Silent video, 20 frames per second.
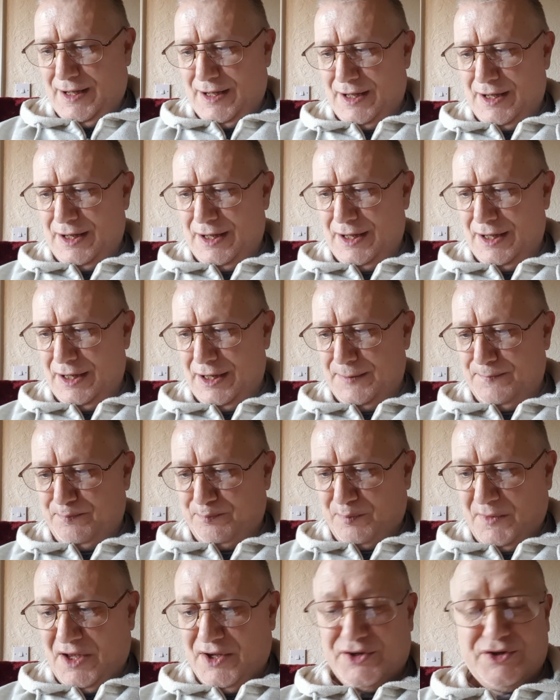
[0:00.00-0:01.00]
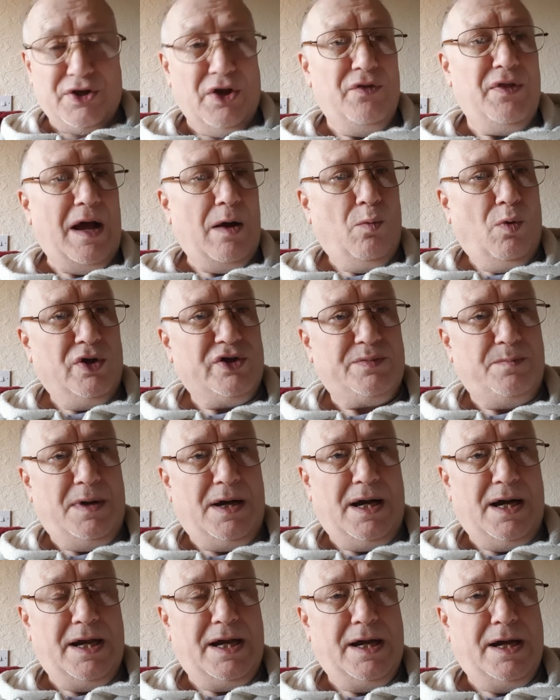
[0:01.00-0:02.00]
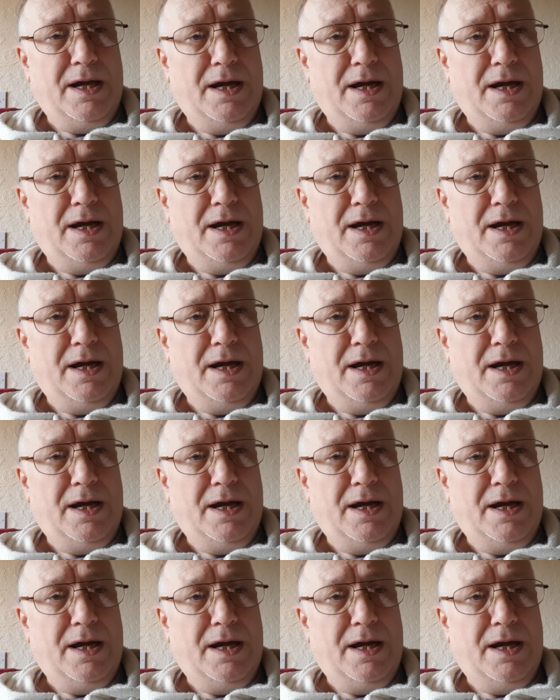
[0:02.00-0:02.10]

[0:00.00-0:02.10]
So that was my